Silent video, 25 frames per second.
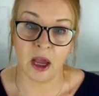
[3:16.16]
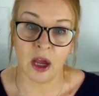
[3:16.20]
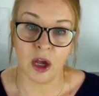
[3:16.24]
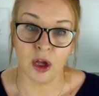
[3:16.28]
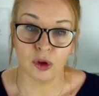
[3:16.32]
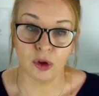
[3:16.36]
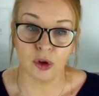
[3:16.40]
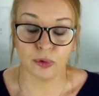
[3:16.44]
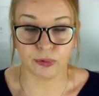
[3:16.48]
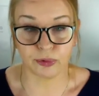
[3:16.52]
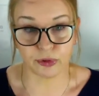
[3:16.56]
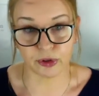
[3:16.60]

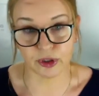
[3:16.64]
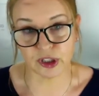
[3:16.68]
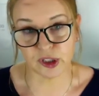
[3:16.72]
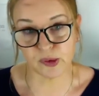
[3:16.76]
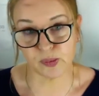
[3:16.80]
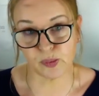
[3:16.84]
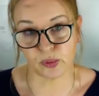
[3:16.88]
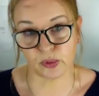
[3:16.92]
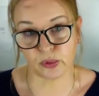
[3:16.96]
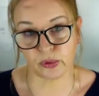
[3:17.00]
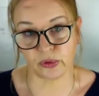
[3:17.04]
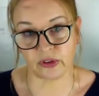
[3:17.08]
The
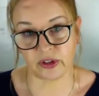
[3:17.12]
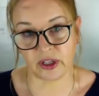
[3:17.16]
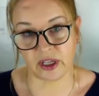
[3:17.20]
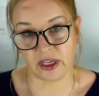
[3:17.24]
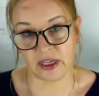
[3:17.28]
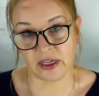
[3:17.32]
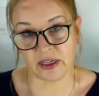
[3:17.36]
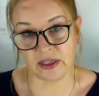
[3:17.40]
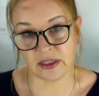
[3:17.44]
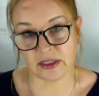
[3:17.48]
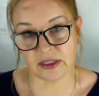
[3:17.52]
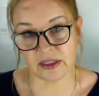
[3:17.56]
first point
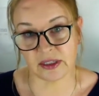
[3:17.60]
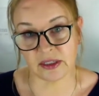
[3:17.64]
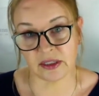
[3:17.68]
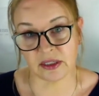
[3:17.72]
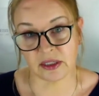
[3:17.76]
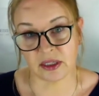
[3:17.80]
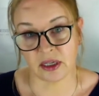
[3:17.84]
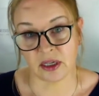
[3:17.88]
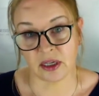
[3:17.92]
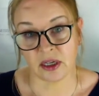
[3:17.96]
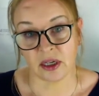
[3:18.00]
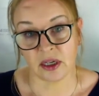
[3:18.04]
is
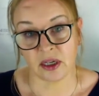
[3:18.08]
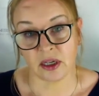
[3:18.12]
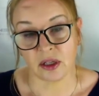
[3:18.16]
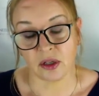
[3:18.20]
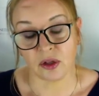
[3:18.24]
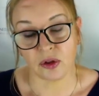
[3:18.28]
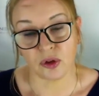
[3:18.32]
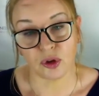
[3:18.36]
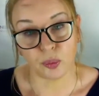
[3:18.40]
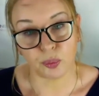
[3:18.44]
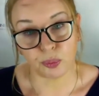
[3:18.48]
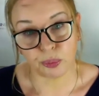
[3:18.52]

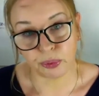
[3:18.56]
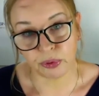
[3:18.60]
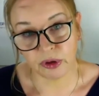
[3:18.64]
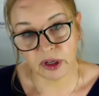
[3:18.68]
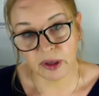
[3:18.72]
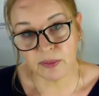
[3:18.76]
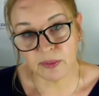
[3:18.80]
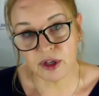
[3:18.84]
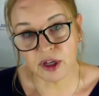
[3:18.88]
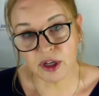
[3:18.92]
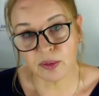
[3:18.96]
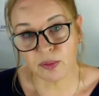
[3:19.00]
the
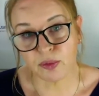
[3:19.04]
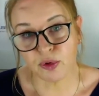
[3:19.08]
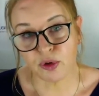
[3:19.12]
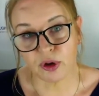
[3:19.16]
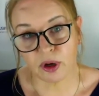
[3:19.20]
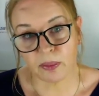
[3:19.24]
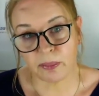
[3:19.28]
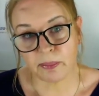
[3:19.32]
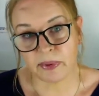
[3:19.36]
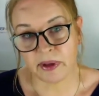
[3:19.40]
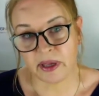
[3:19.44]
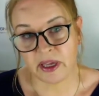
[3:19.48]
premium you
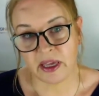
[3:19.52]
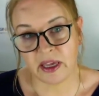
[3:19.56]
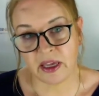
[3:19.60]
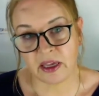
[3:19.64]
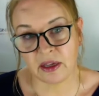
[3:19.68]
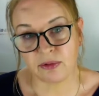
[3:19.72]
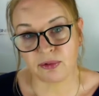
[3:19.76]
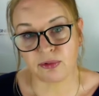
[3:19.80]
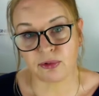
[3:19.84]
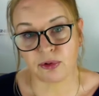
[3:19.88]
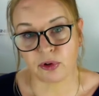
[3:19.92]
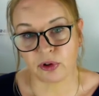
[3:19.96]
are
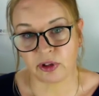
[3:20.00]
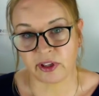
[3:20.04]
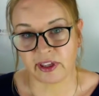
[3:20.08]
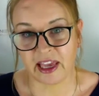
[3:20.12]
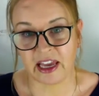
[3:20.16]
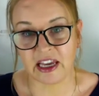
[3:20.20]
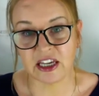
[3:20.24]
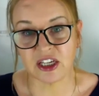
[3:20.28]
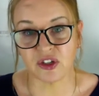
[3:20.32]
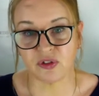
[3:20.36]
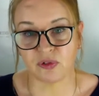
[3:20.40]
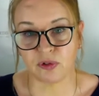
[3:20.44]
paying for a
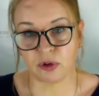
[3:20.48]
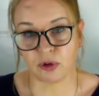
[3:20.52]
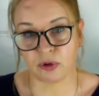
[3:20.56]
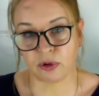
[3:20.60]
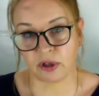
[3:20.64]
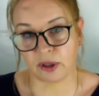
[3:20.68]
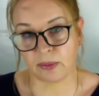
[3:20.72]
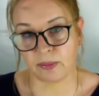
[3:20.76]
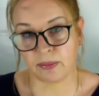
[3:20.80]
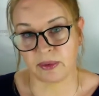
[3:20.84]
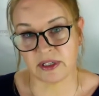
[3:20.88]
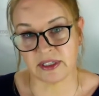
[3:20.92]
cash
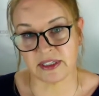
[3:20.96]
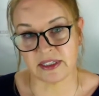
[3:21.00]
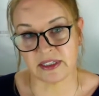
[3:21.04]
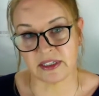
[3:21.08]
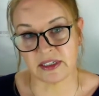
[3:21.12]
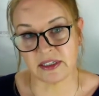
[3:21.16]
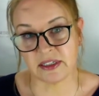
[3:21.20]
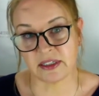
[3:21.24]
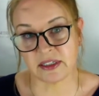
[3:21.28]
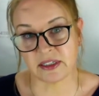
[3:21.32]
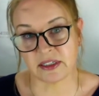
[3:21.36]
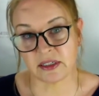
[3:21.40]
flowing
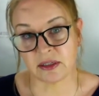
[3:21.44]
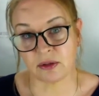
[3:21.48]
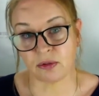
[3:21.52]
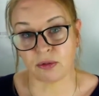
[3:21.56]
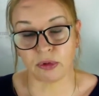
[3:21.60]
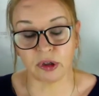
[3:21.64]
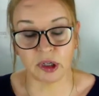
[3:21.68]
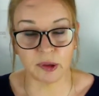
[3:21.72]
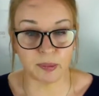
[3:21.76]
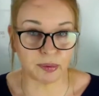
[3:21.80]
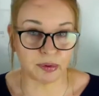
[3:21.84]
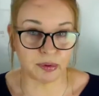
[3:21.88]
business
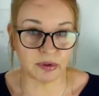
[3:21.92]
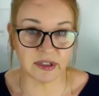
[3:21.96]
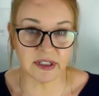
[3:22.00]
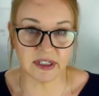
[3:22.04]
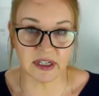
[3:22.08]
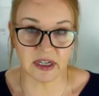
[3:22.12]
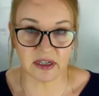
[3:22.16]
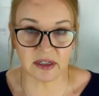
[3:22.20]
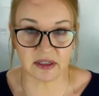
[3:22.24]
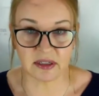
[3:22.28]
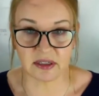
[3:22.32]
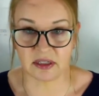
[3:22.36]

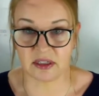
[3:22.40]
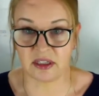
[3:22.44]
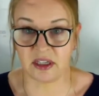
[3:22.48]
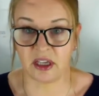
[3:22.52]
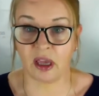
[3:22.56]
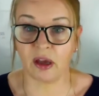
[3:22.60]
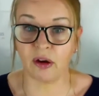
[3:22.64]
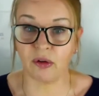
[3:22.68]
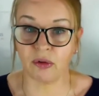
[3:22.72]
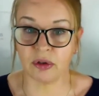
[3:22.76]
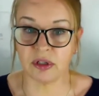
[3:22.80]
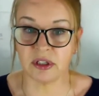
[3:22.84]
represents the
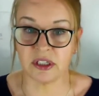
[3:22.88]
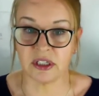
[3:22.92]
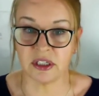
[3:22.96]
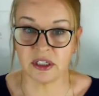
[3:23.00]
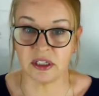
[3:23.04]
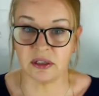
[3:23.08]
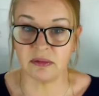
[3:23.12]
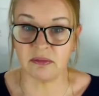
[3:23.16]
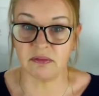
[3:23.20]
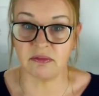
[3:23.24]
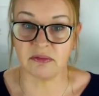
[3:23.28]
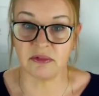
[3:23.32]

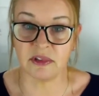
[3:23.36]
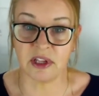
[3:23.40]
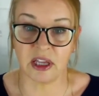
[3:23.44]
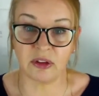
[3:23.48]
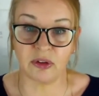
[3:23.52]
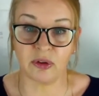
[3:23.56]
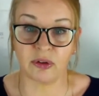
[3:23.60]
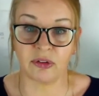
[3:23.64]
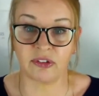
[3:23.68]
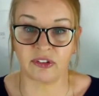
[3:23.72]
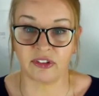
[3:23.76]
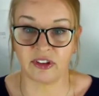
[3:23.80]
equity that
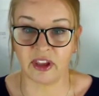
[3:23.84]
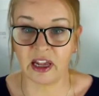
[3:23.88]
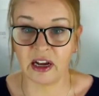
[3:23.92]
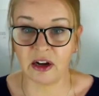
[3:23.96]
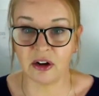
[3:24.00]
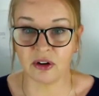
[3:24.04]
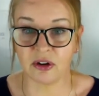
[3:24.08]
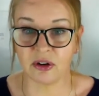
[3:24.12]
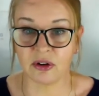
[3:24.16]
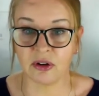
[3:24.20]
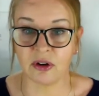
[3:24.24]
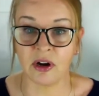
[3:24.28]
the
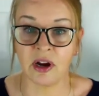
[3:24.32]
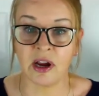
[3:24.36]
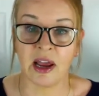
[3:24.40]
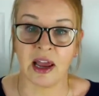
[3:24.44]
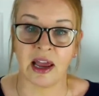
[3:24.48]
seller